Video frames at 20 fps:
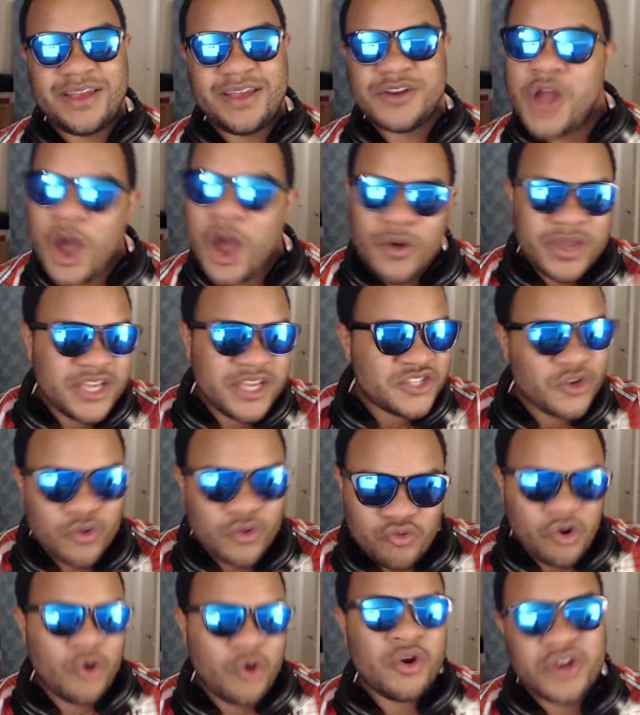No, he's a
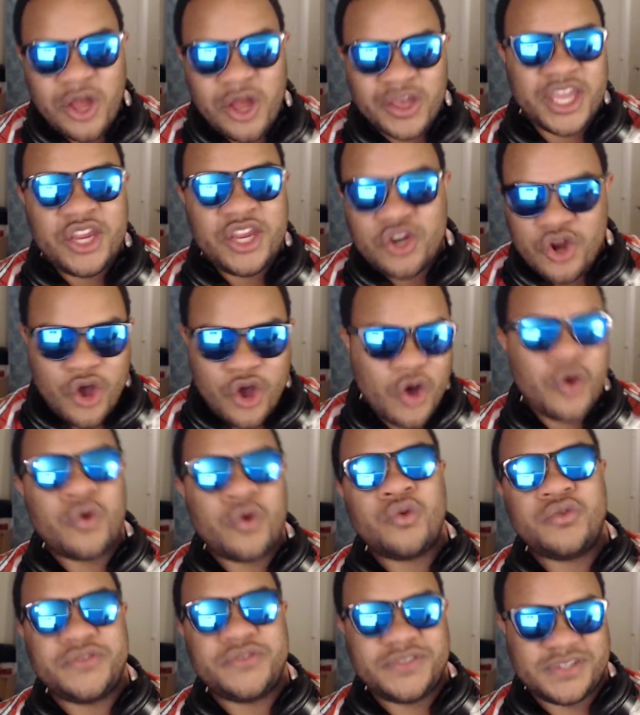grown adult. He
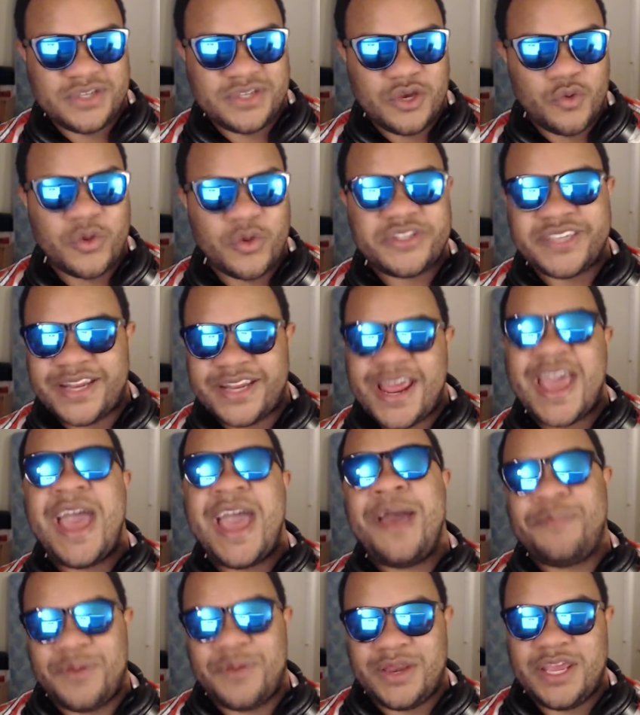knows what's gonna
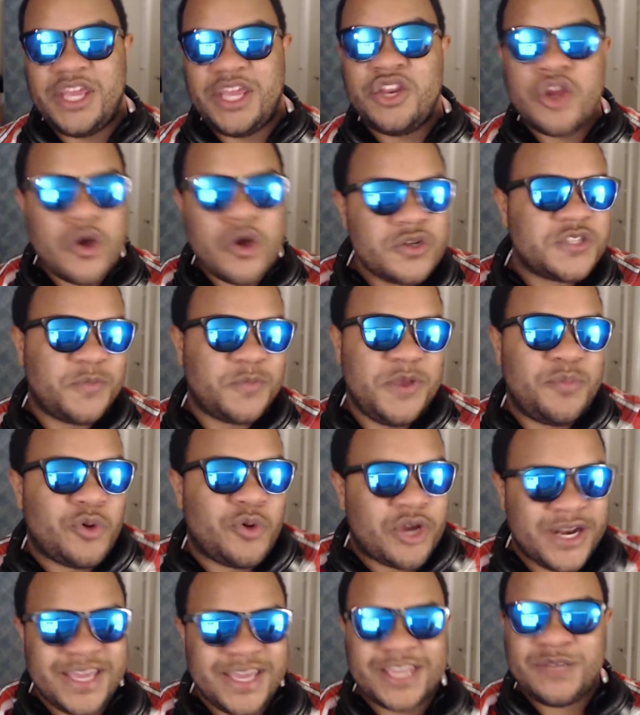happen. He knows that
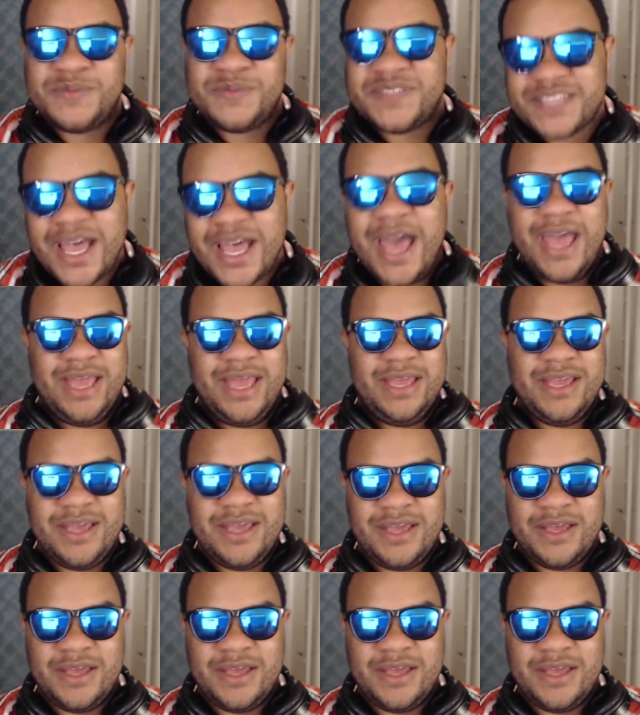people are gonna get upset.